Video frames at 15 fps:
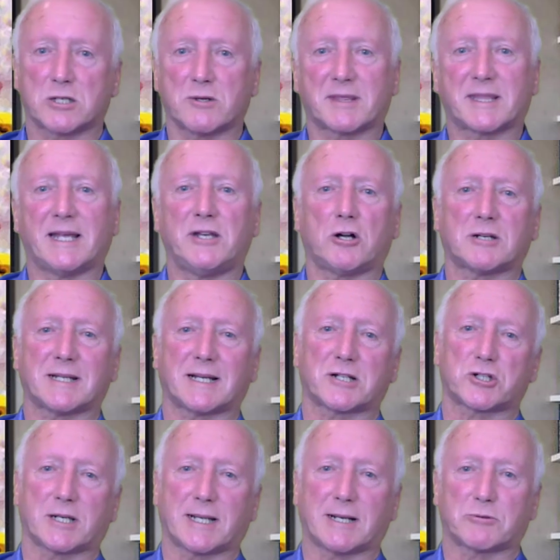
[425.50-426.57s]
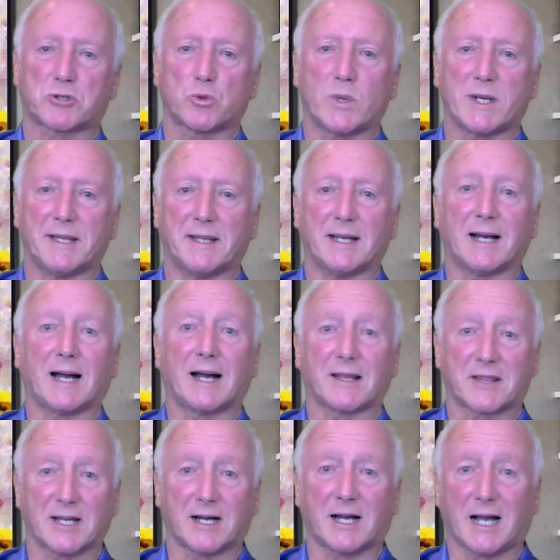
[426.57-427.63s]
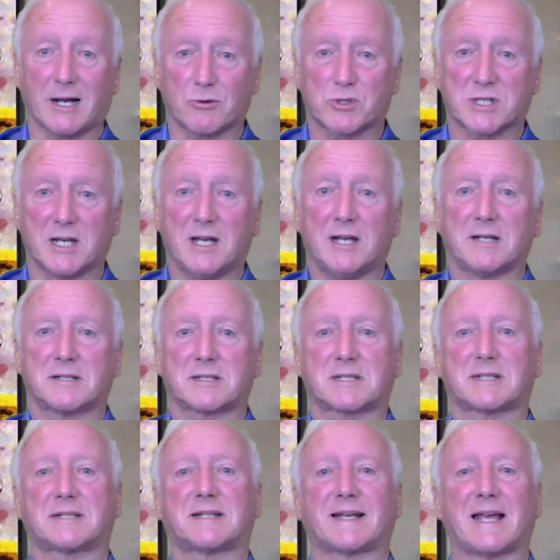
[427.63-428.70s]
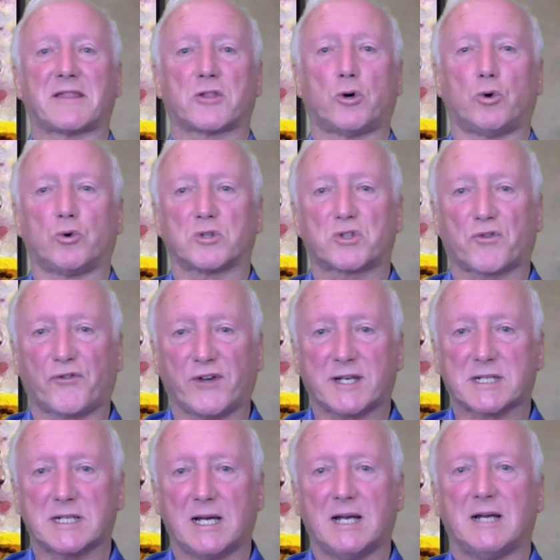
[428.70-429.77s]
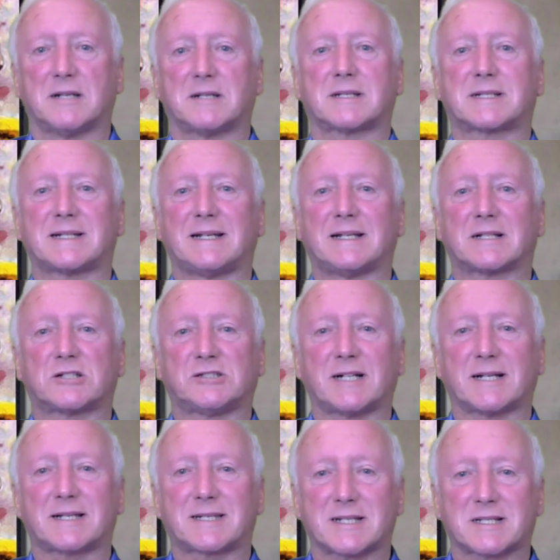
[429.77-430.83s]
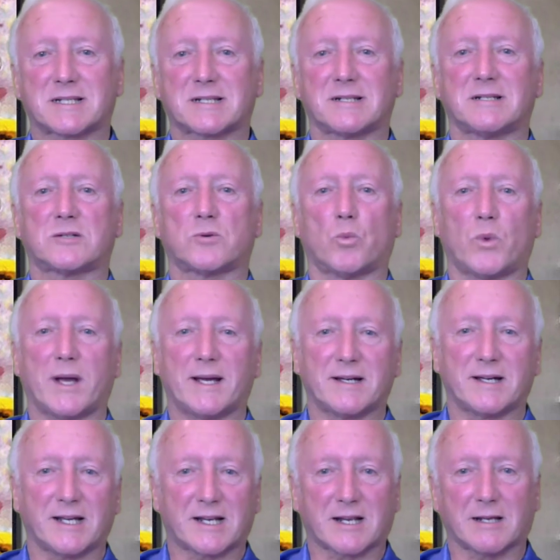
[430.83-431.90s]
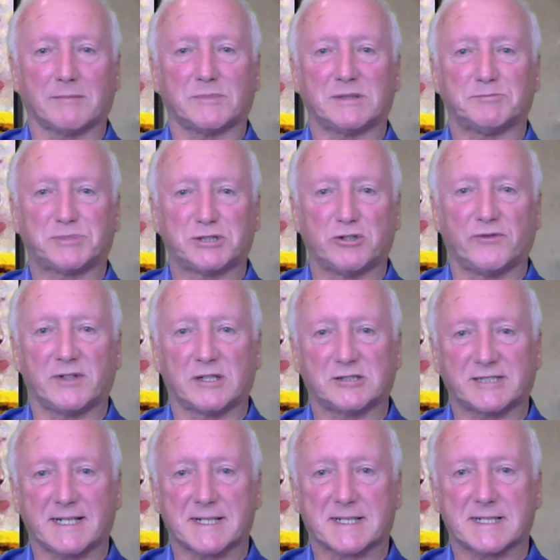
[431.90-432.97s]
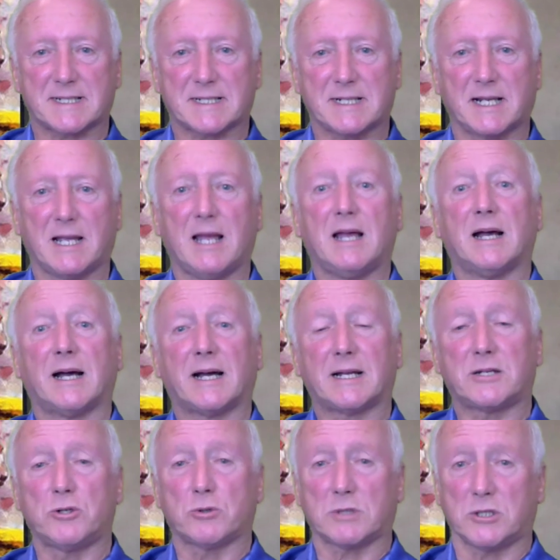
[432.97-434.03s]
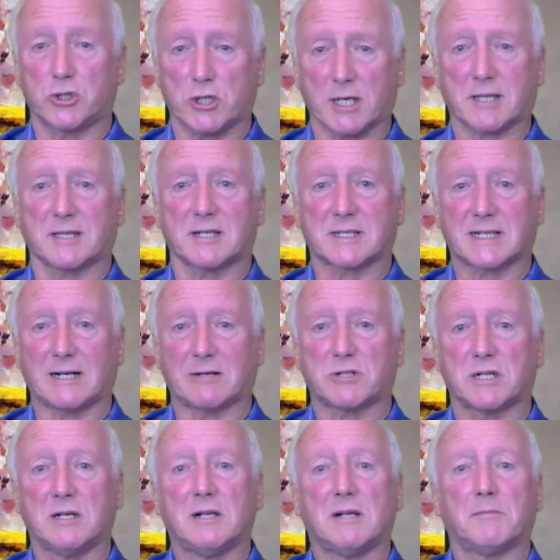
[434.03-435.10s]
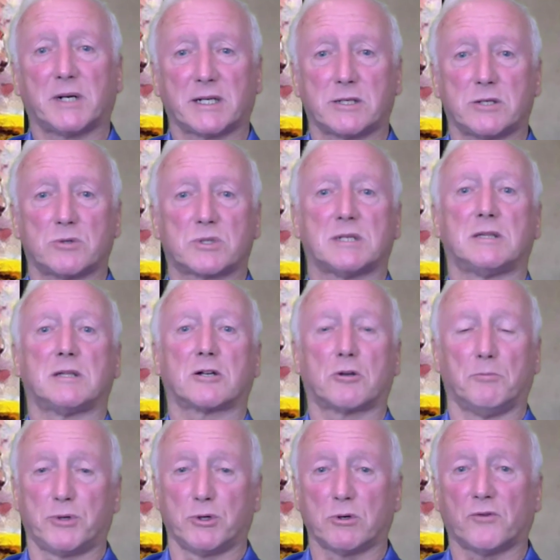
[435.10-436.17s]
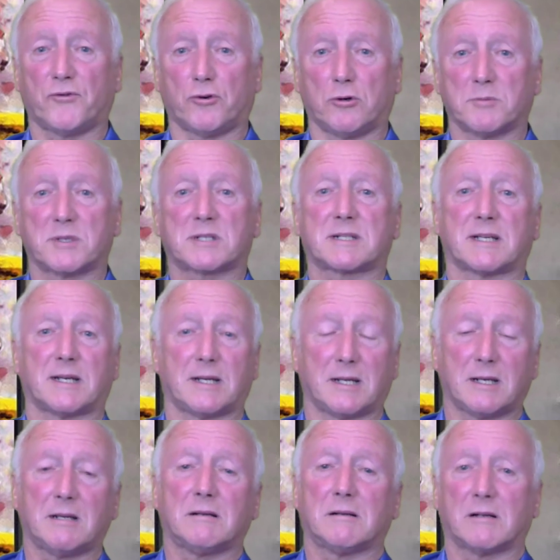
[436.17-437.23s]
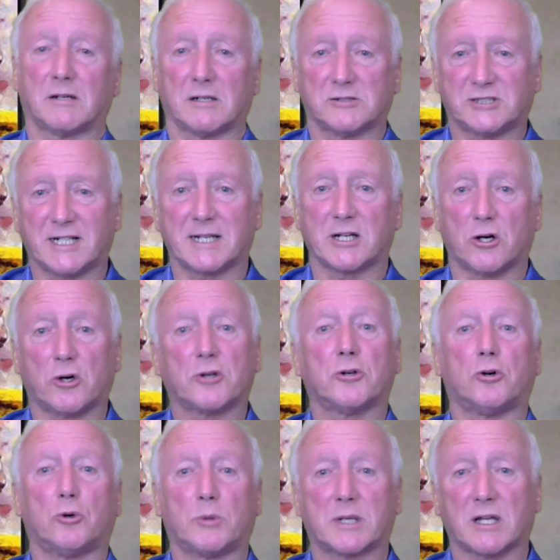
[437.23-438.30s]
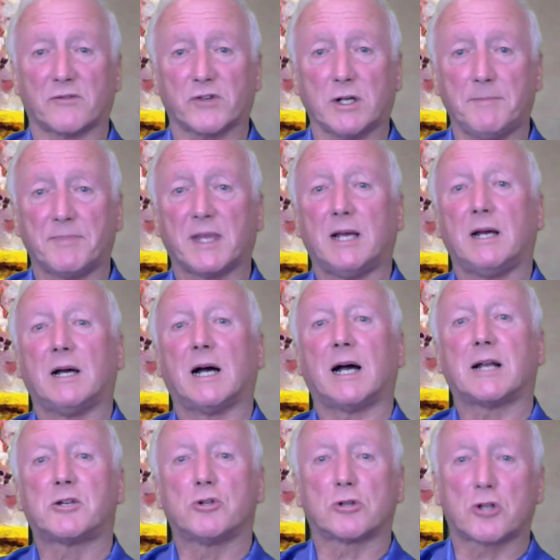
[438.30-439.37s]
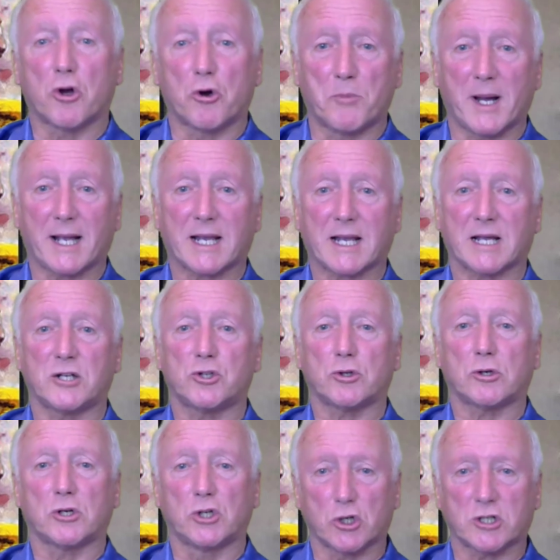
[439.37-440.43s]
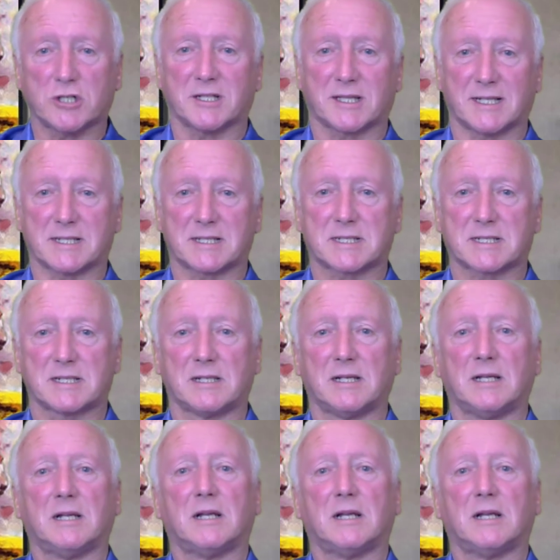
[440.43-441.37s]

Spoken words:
So they're not actually out to win. They're out to get the horse fit, to see its right distance, where it can improve in the races. And you can check this out by using the computer form to say running on or whatever. And you'll go back and you'll look at this